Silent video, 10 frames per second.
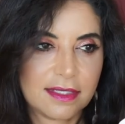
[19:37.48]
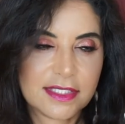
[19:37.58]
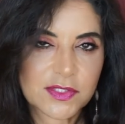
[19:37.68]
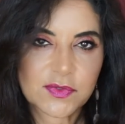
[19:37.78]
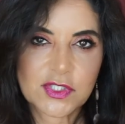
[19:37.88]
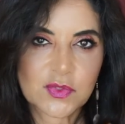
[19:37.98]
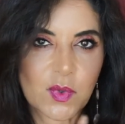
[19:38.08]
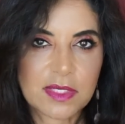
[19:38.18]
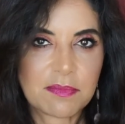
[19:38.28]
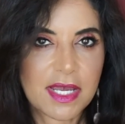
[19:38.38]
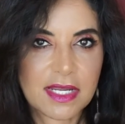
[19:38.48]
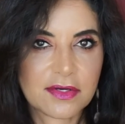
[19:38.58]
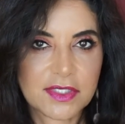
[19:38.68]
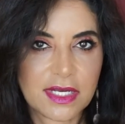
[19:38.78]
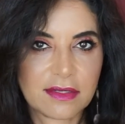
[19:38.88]
This one just weighed my
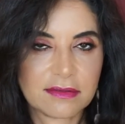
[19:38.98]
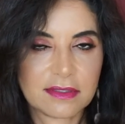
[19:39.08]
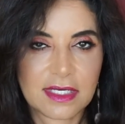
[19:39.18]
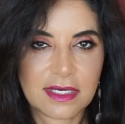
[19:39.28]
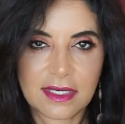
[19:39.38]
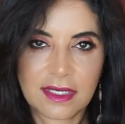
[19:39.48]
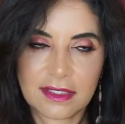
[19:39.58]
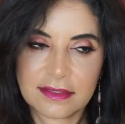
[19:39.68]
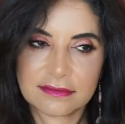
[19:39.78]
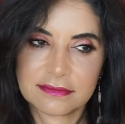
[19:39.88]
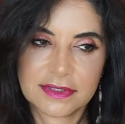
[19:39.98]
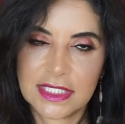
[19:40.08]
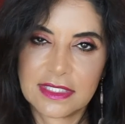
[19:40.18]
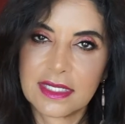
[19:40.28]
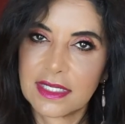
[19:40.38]
hair down. I
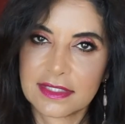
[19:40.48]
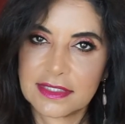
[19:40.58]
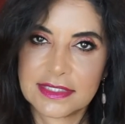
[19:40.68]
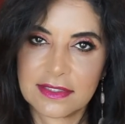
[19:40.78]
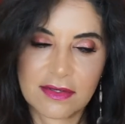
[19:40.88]
did not like this at